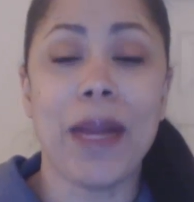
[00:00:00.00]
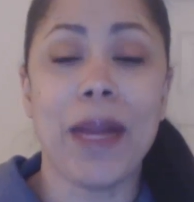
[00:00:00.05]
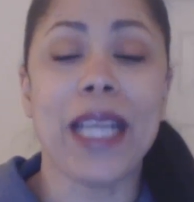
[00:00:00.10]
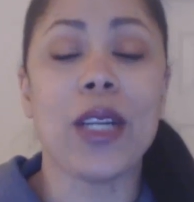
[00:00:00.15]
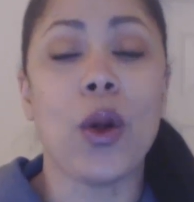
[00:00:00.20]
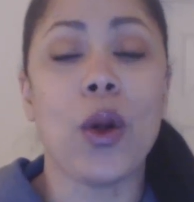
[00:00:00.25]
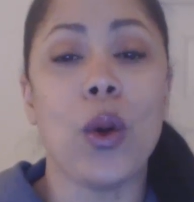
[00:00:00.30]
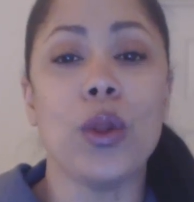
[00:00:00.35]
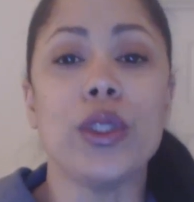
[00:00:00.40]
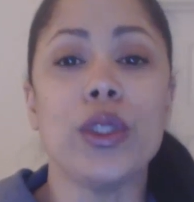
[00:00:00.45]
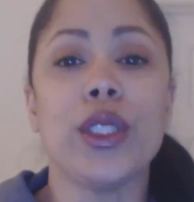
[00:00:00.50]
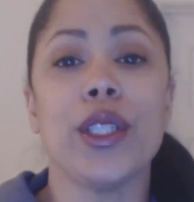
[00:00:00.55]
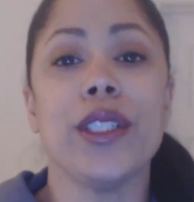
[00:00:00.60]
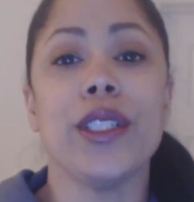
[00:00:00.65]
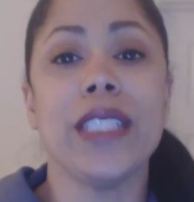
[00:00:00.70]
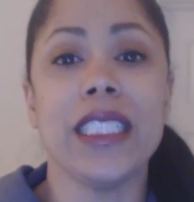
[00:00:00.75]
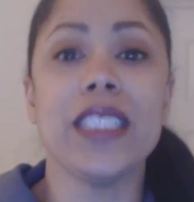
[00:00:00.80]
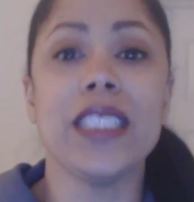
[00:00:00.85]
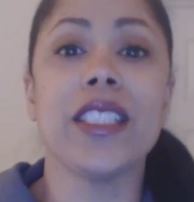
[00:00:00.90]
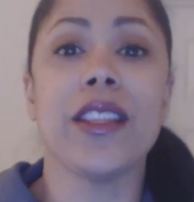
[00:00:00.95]
my cold
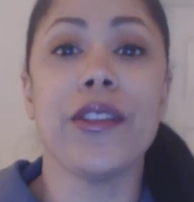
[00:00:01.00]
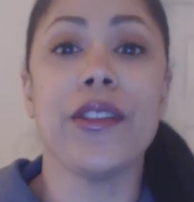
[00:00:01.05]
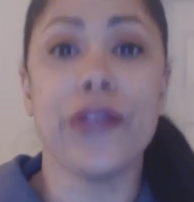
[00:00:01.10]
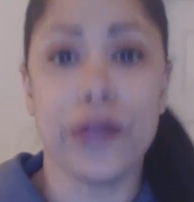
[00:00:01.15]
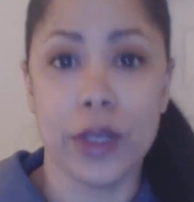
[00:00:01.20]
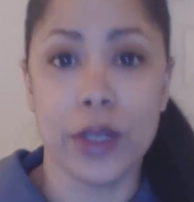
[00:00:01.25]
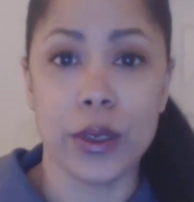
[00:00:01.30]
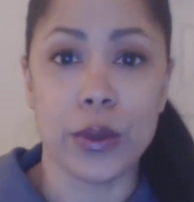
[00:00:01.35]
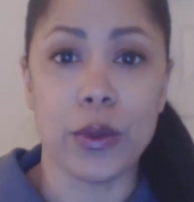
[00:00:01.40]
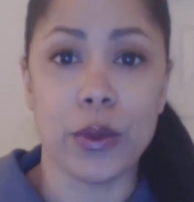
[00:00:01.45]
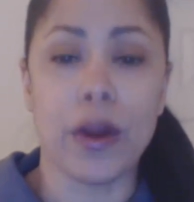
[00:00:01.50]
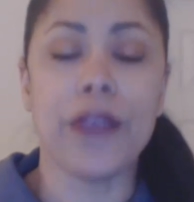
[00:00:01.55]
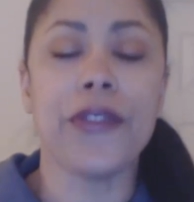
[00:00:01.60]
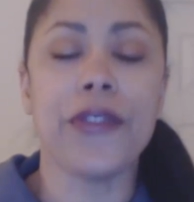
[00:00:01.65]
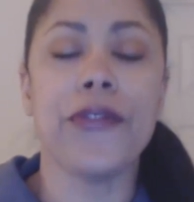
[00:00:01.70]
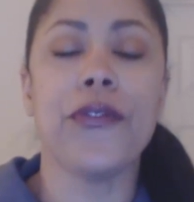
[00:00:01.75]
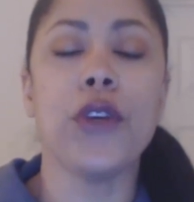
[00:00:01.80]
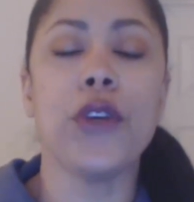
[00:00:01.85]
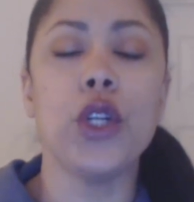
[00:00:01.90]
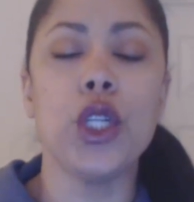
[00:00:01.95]
turned into the flu, a
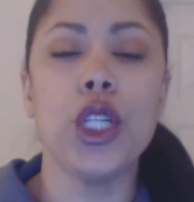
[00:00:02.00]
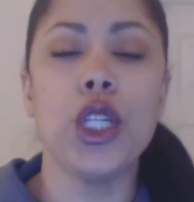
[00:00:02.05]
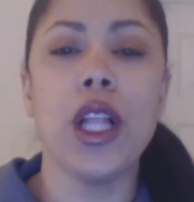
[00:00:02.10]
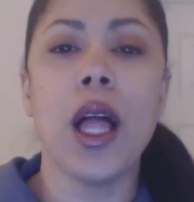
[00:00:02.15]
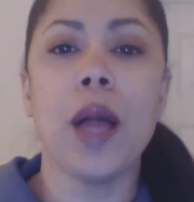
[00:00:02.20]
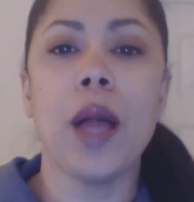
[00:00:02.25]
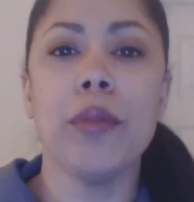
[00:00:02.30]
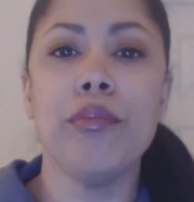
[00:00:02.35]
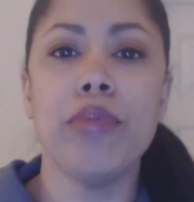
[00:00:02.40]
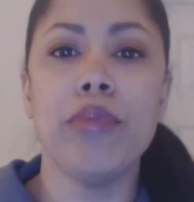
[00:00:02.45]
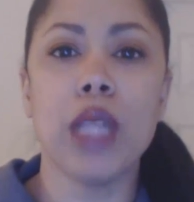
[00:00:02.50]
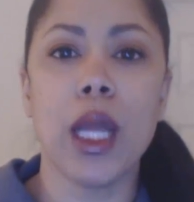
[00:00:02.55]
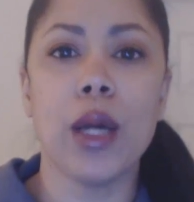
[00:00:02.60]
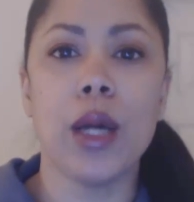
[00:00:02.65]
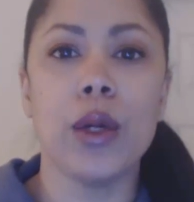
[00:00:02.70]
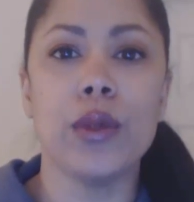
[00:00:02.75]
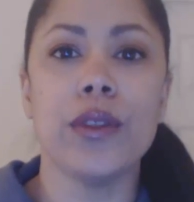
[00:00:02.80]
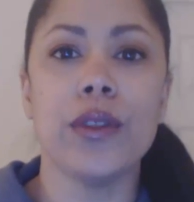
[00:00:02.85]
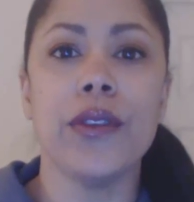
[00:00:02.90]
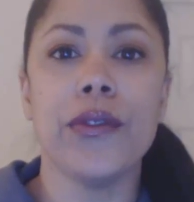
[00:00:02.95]

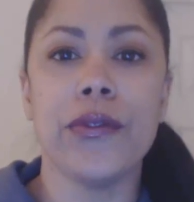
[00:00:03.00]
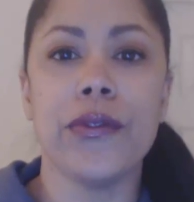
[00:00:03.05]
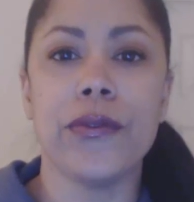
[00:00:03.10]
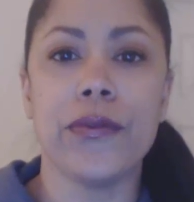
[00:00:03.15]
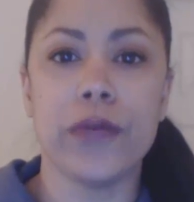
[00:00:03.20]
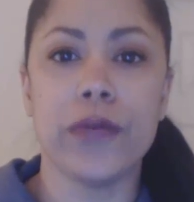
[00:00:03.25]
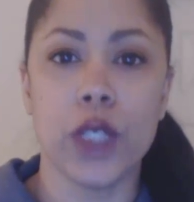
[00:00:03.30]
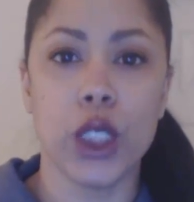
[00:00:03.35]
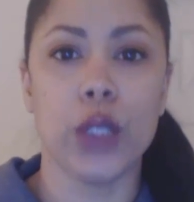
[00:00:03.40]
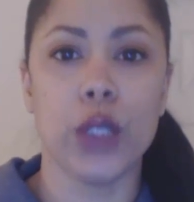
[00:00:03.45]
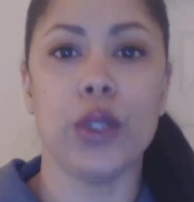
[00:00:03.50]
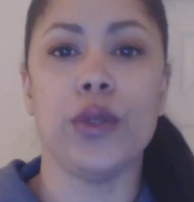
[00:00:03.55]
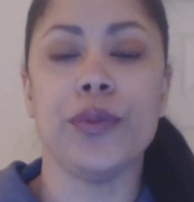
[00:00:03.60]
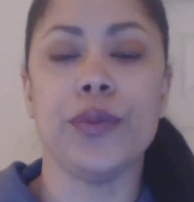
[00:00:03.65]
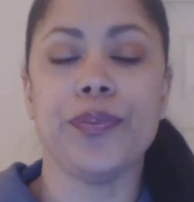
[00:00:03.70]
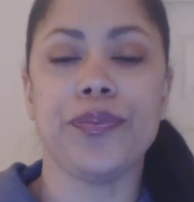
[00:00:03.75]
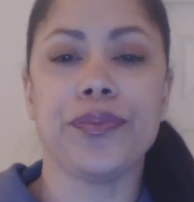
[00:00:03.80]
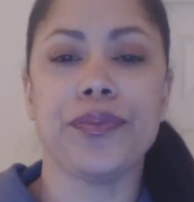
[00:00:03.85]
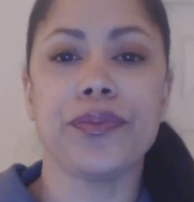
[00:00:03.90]
full-blown flu.